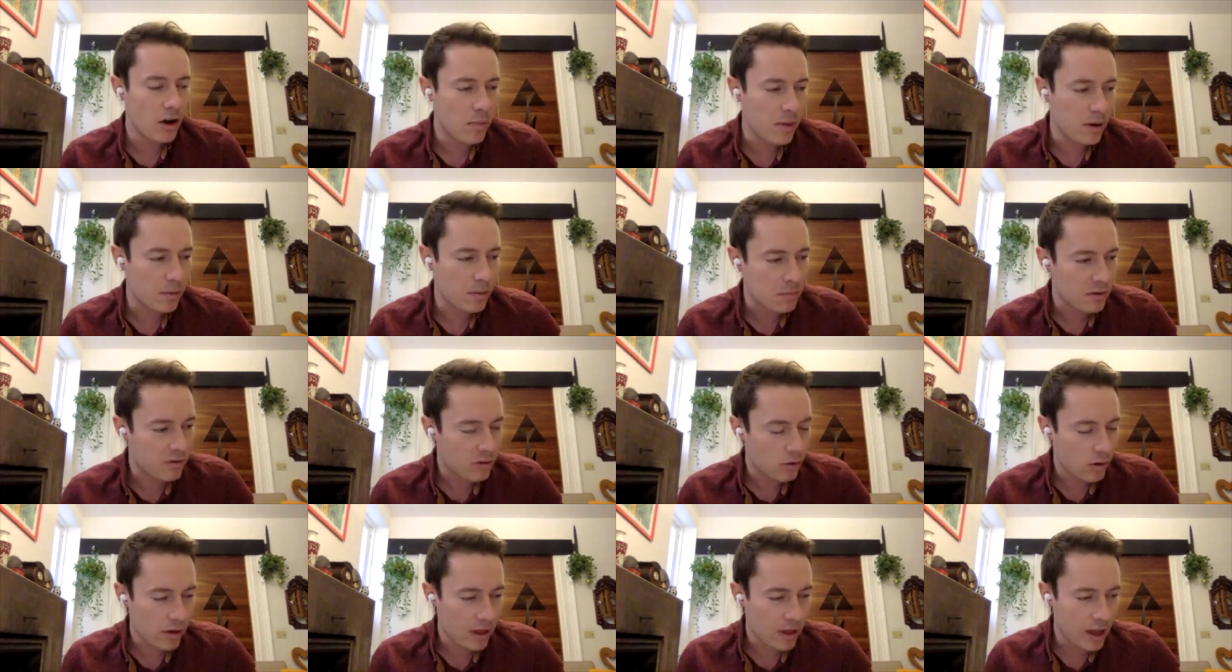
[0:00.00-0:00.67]
But
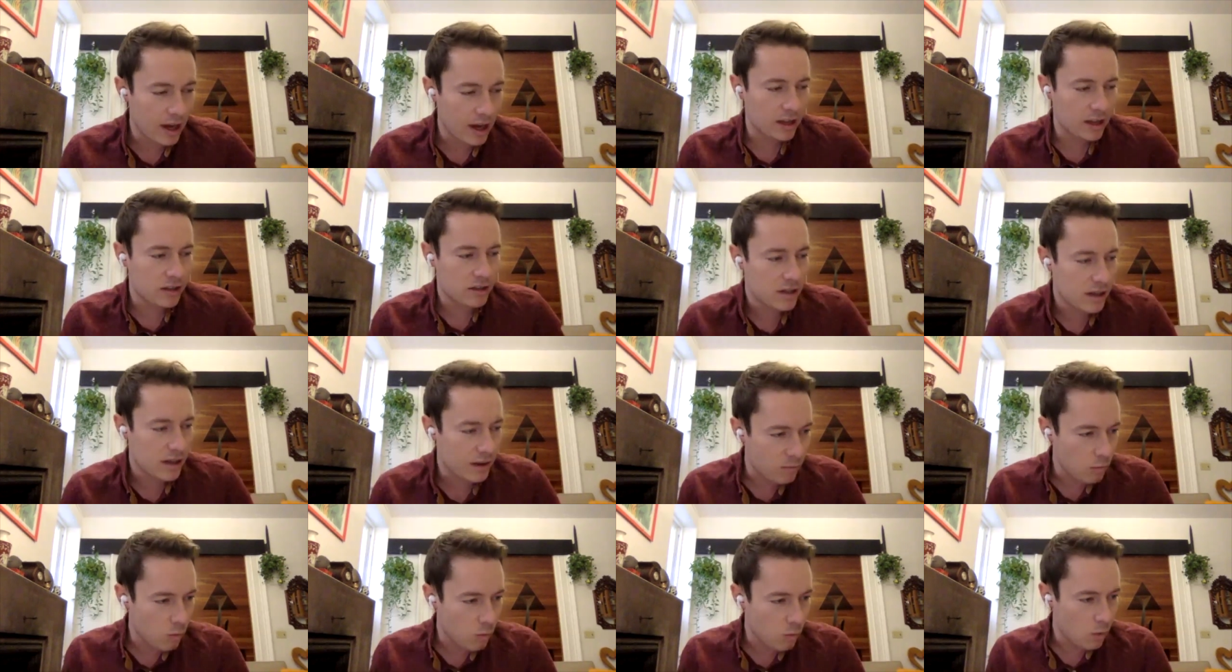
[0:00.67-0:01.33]
before that, I just
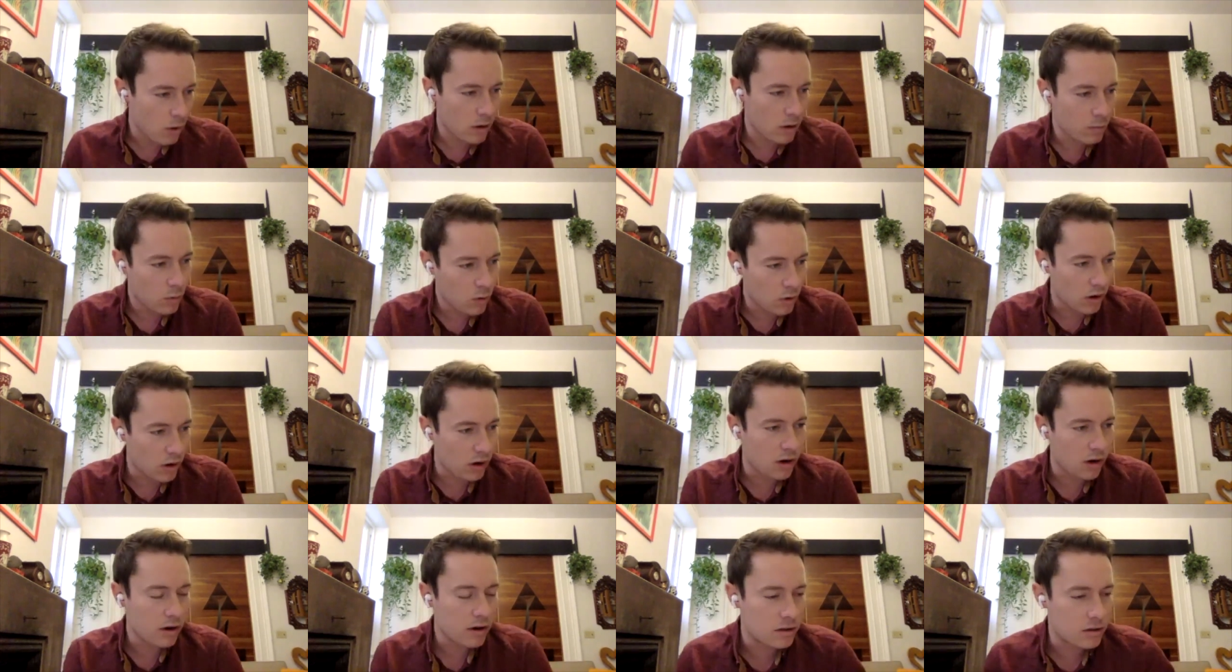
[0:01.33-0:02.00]
have one
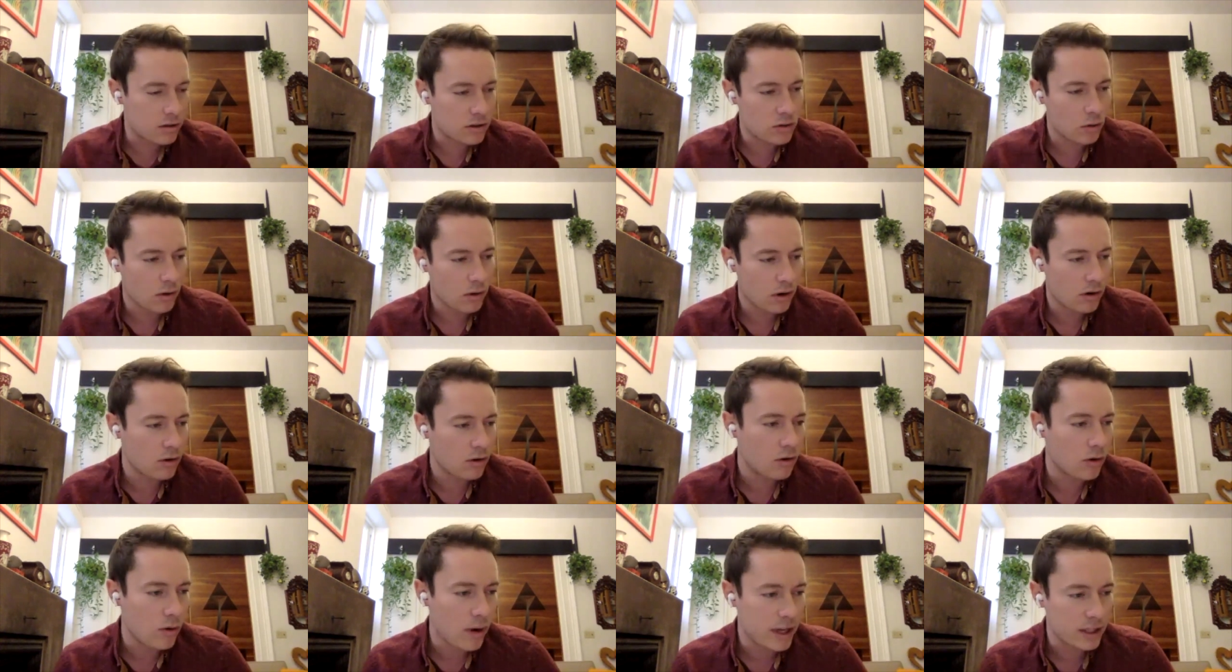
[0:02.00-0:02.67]
more
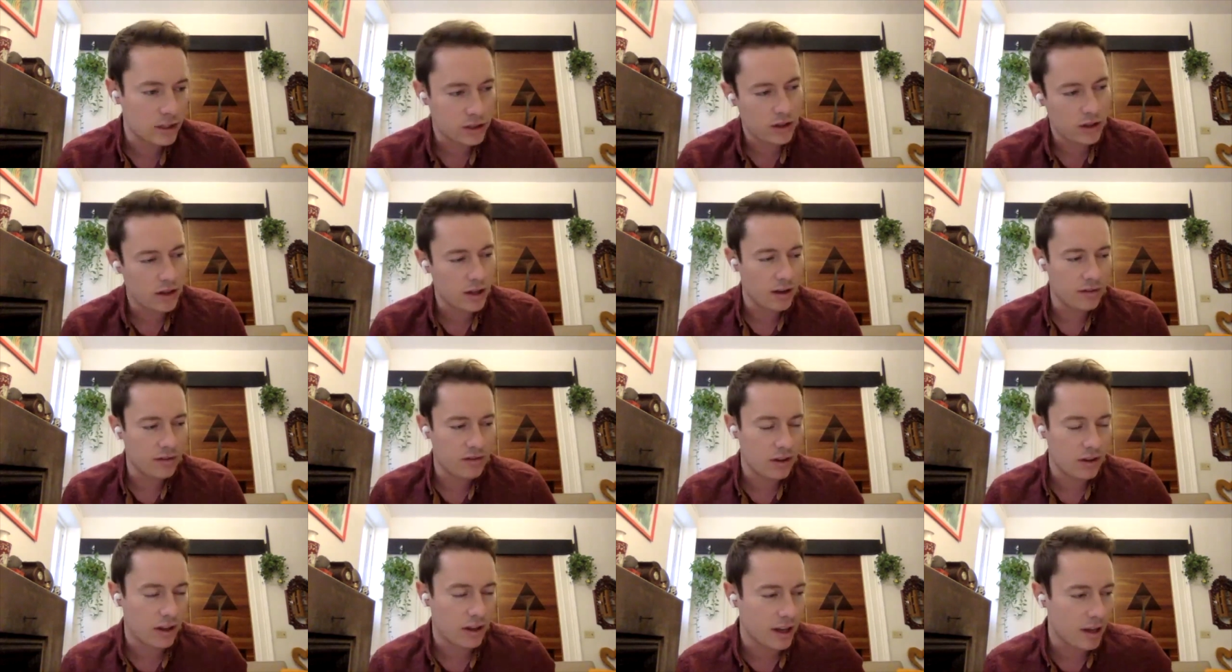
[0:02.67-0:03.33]
historical question that I
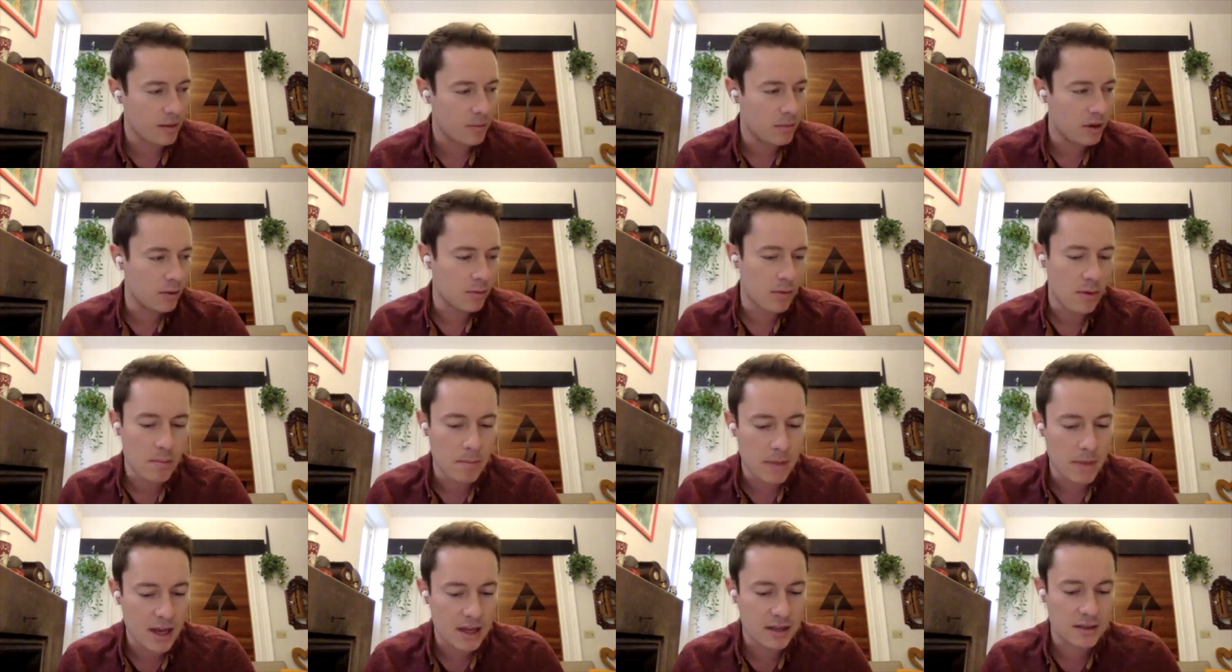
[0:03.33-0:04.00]
feel like I'd be
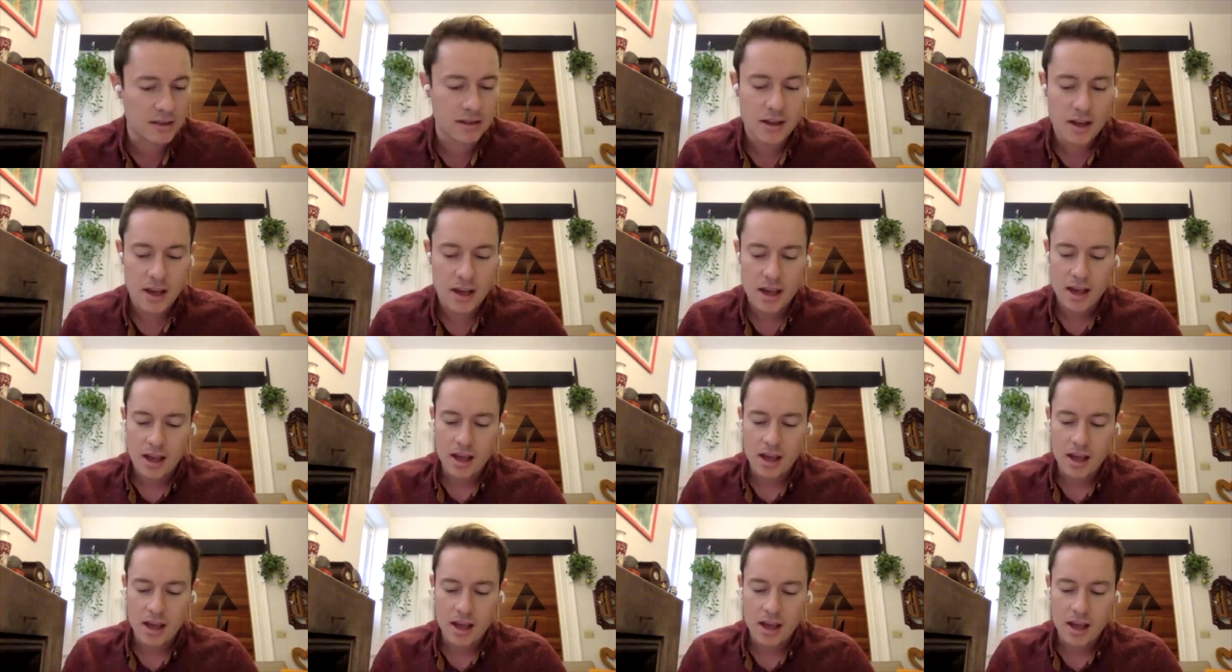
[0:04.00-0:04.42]
remiss